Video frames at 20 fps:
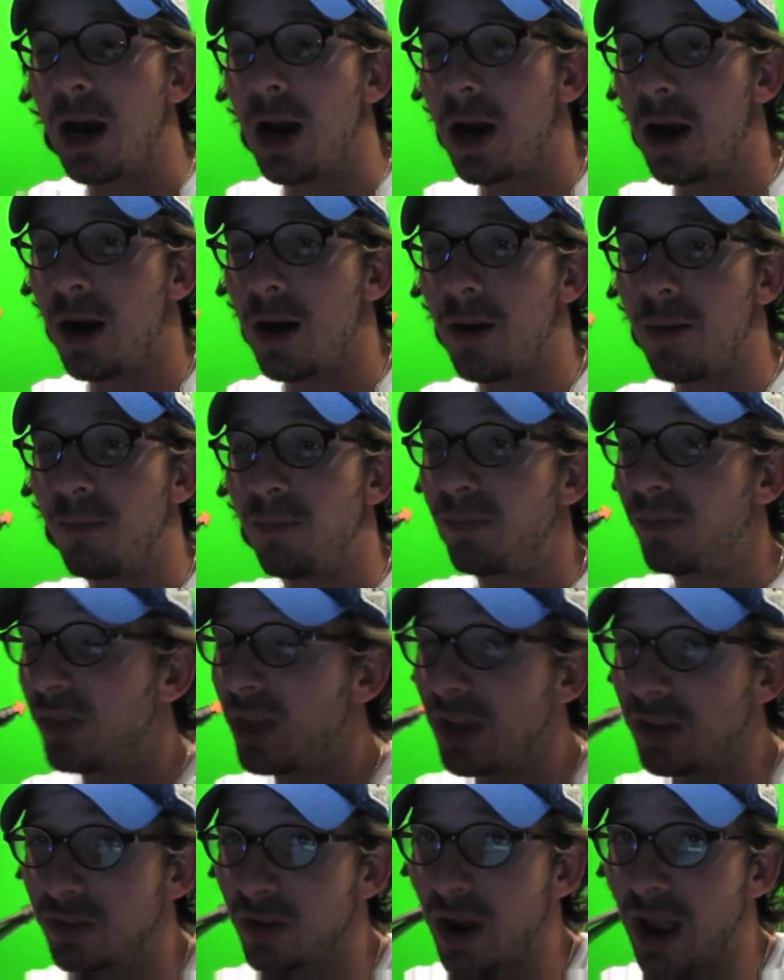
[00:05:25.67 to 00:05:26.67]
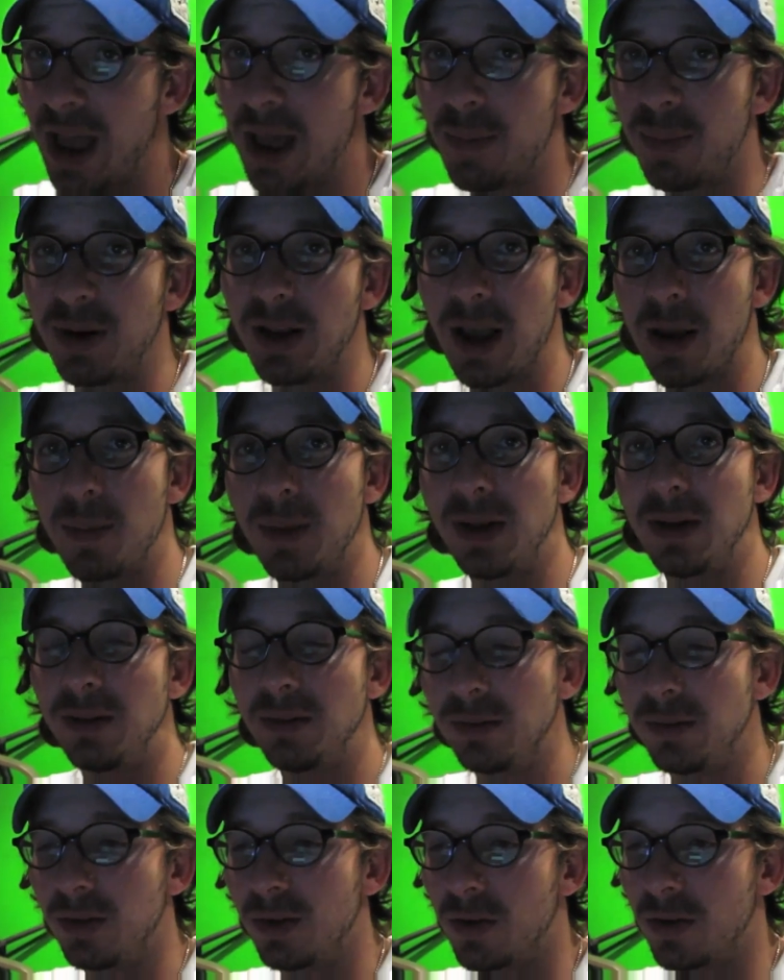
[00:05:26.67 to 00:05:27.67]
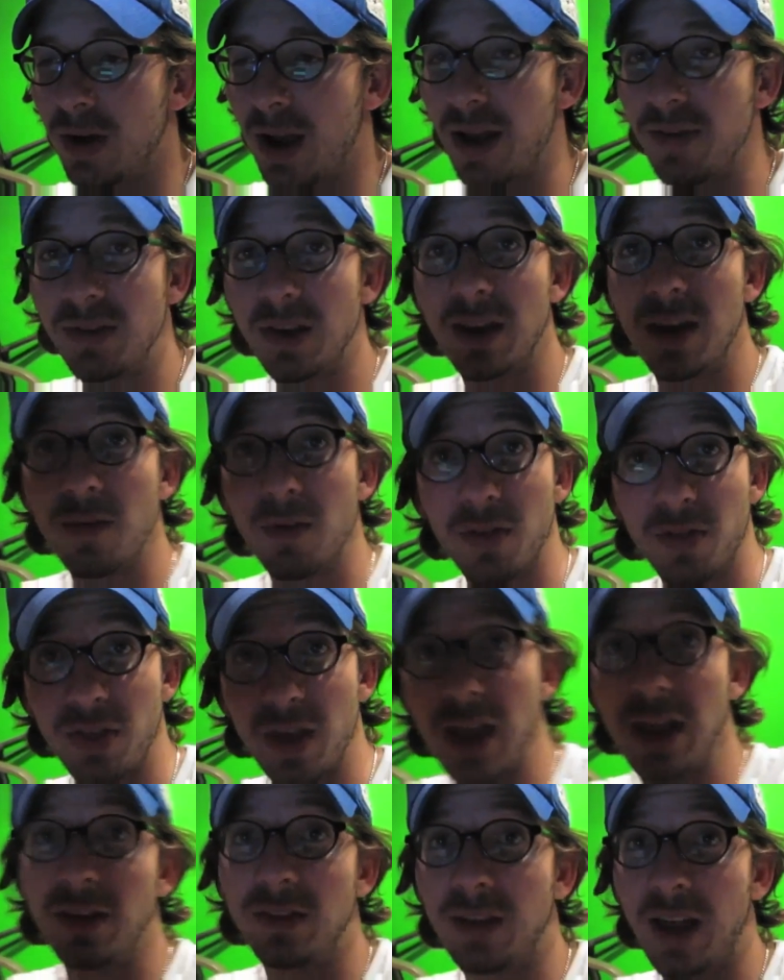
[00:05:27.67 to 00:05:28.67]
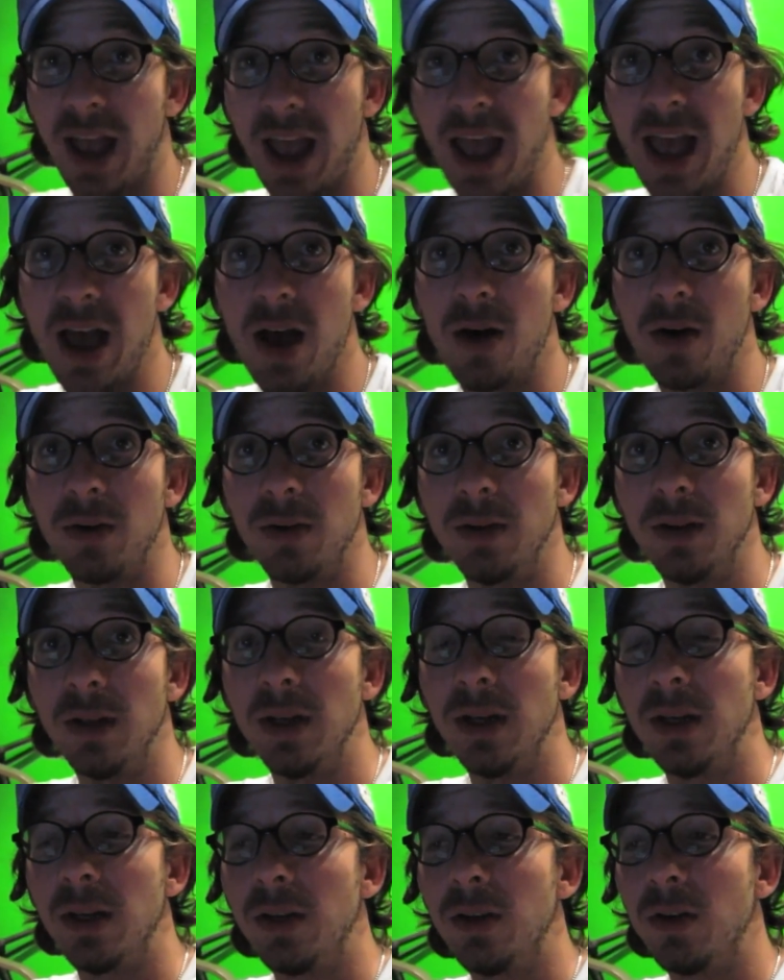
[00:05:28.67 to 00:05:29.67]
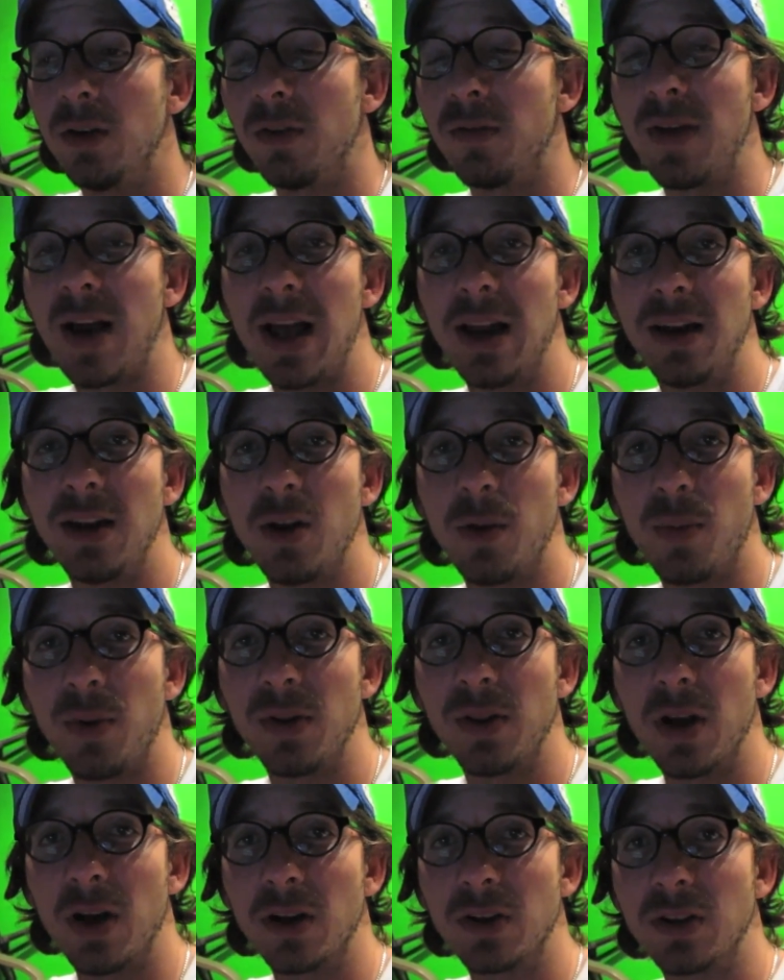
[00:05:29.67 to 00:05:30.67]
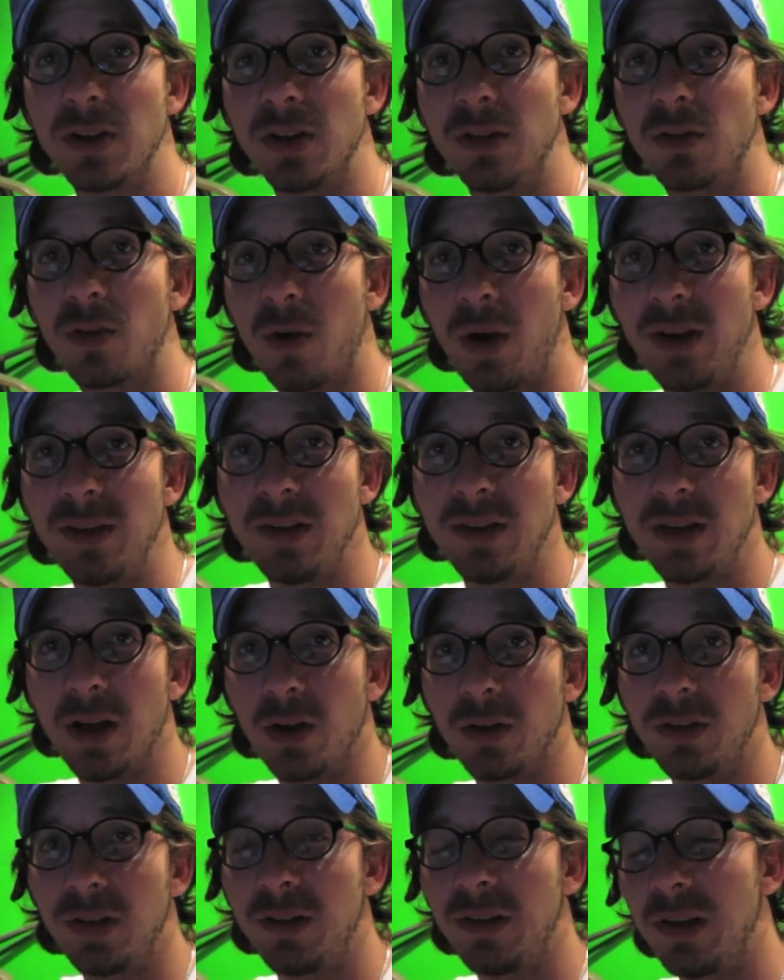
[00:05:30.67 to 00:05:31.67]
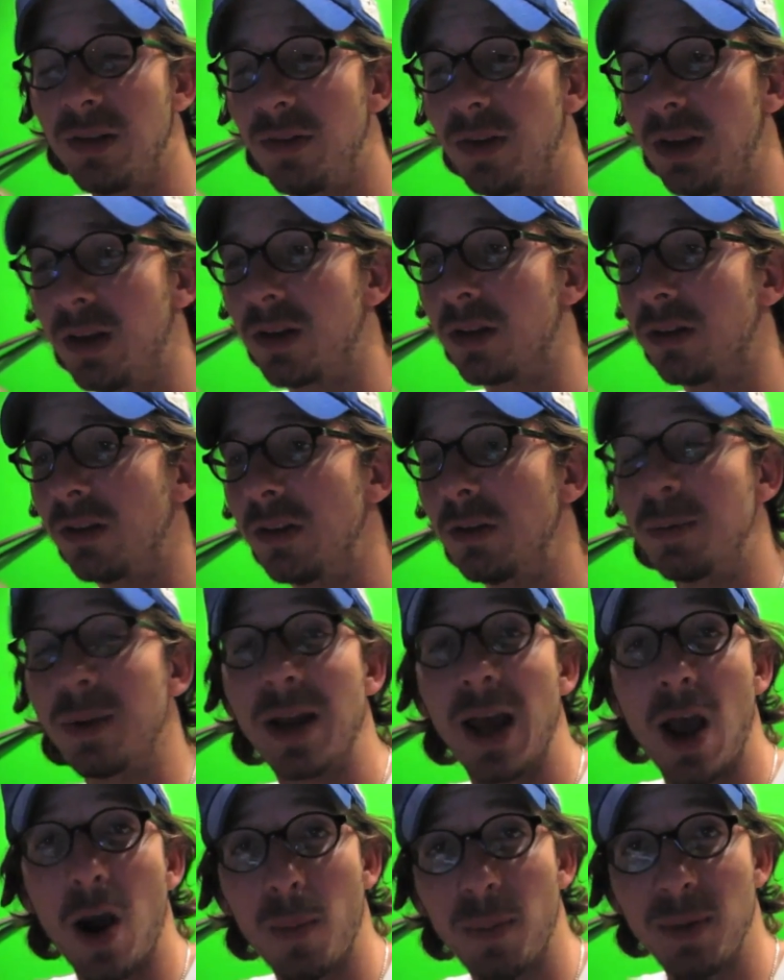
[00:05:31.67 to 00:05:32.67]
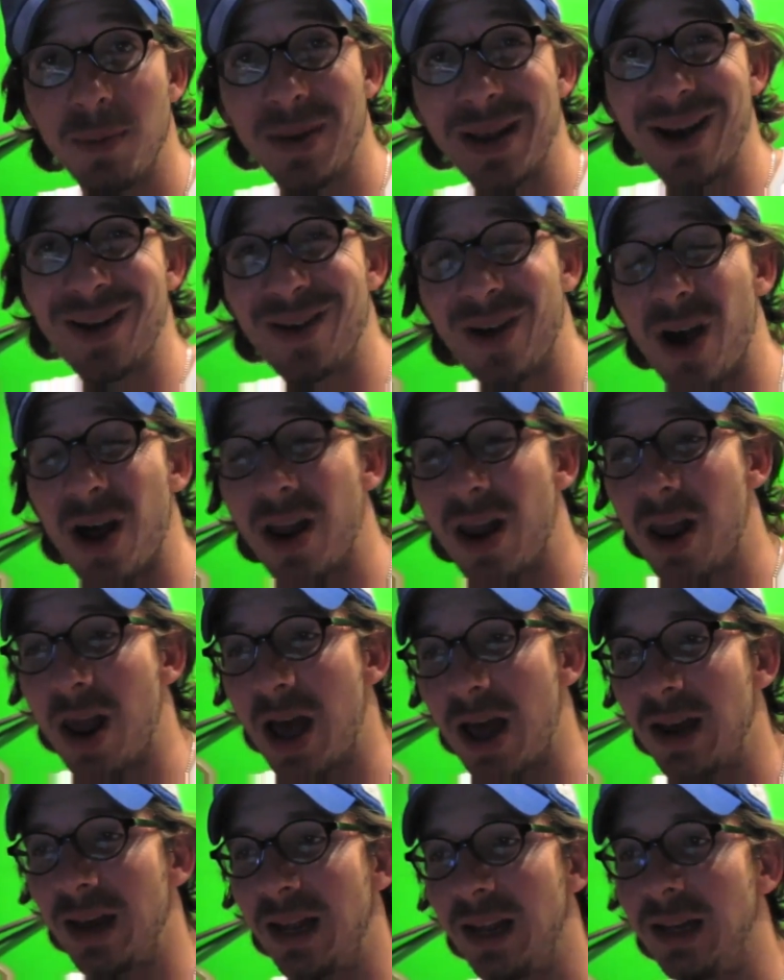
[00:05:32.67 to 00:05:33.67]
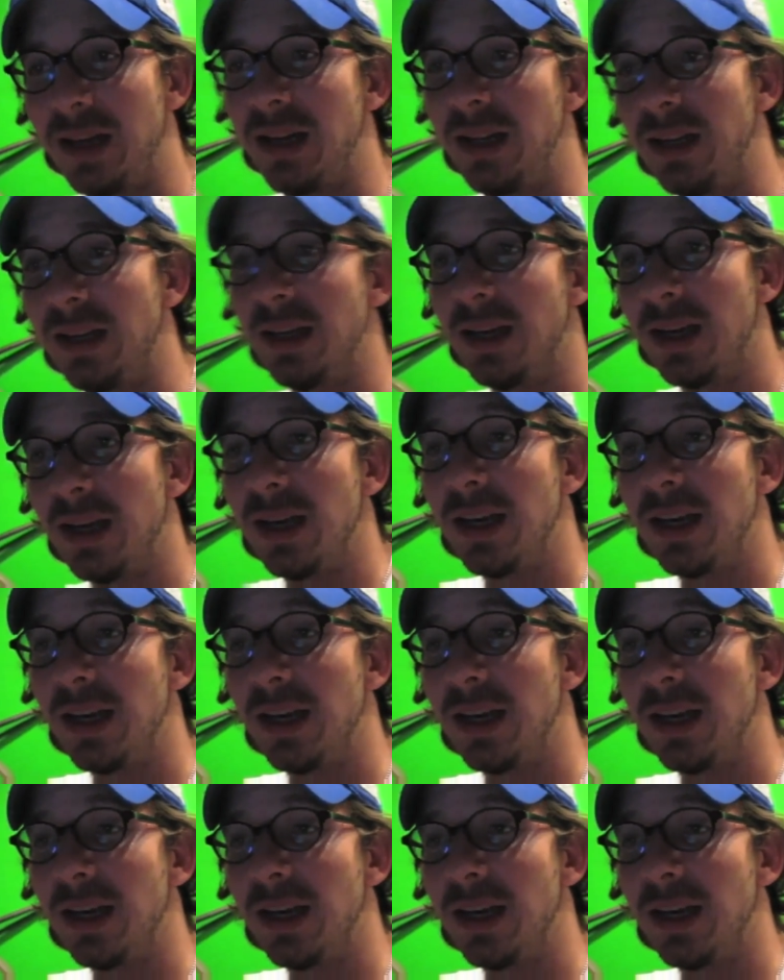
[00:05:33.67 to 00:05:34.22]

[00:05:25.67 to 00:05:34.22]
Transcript: Um, things are happening. I mean, you know, I have to give a thanks to Al, you know, Valenier Productions, Crazy Delcy T V, because he's been helping me out a lot lately.